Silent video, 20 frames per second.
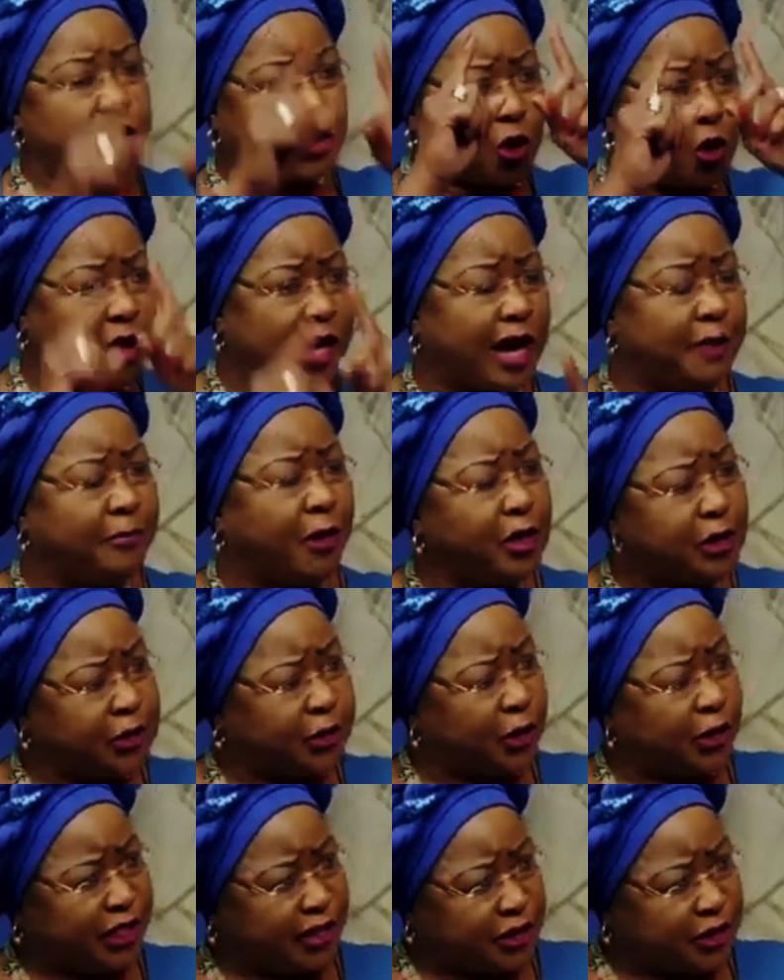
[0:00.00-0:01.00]
talk
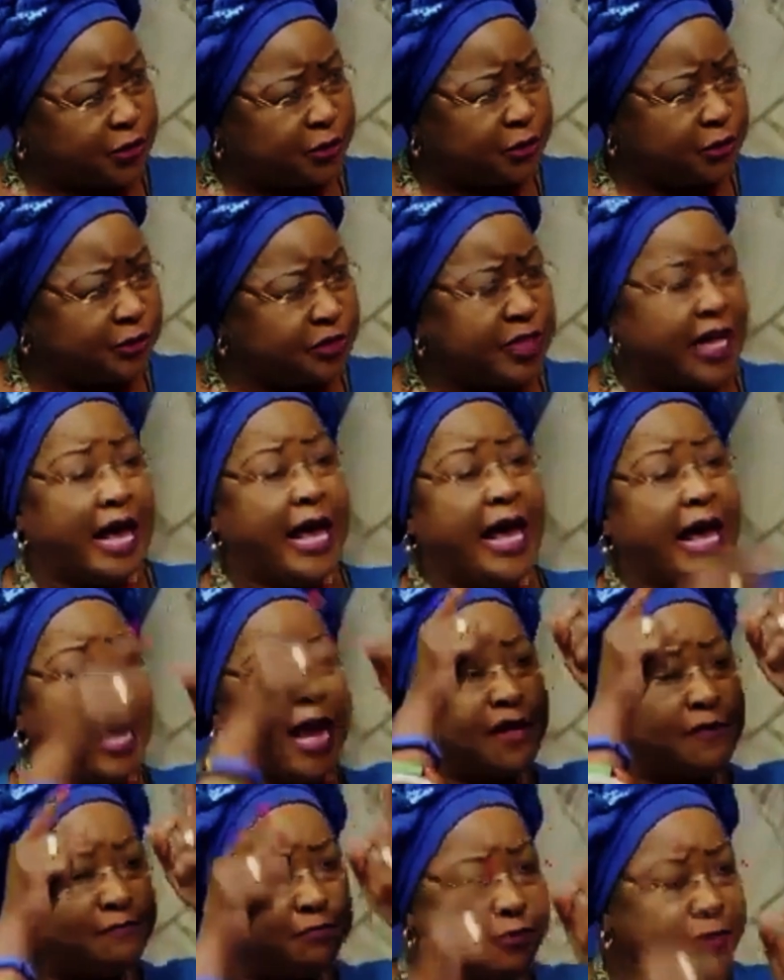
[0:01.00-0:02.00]
about your issues,
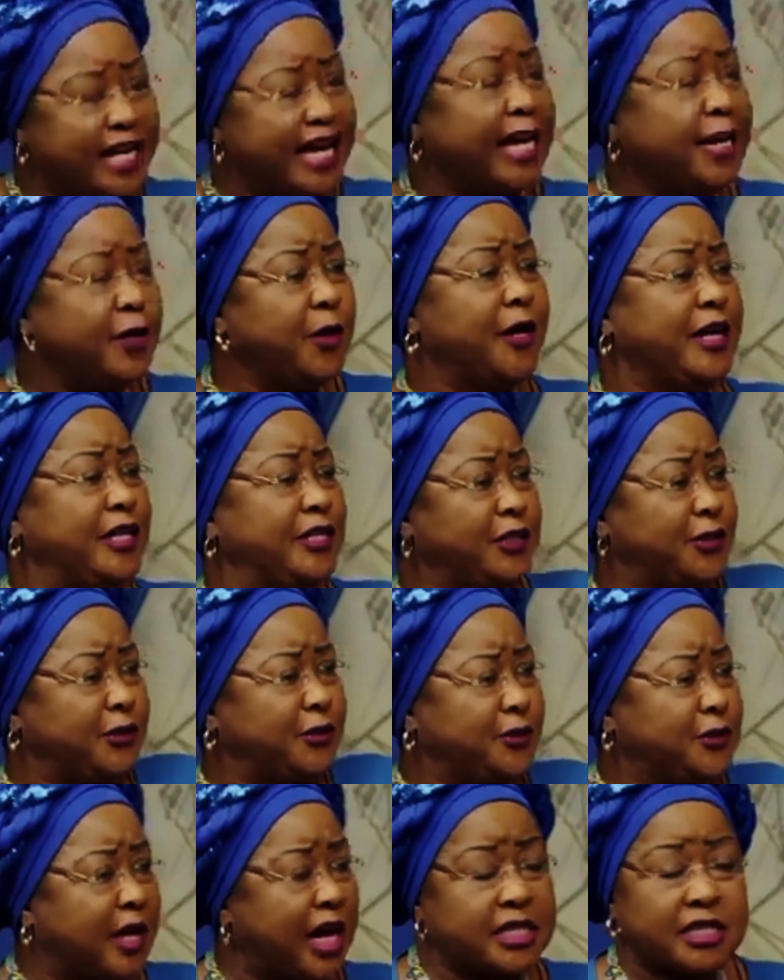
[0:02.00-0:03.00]
and bring your
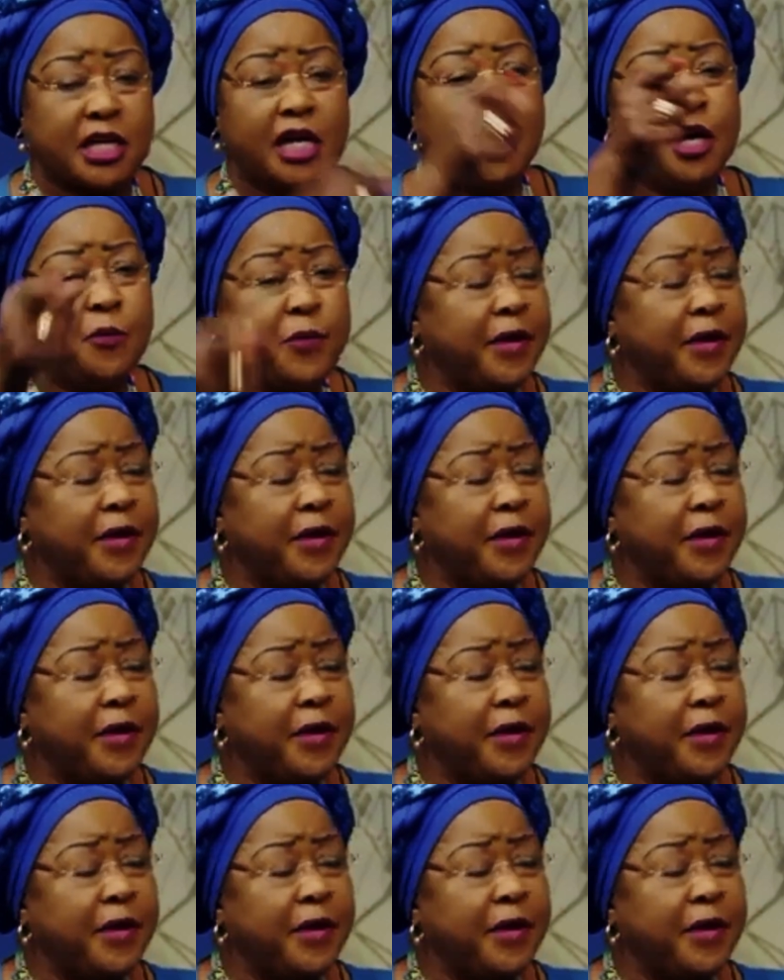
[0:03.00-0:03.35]
issues to us.